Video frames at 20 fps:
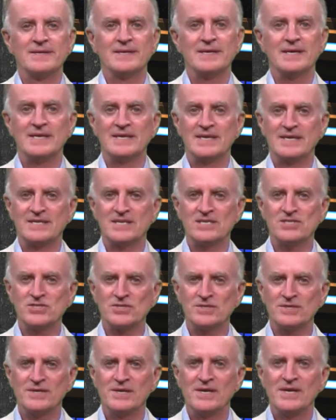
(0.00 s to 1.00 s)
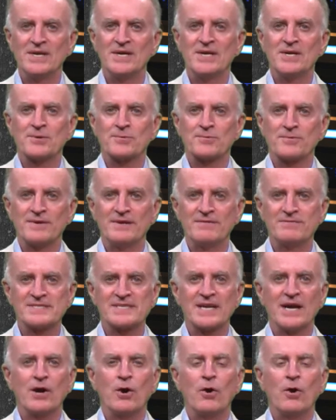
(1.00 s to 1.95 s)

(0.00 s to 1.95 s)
In addition, rifts are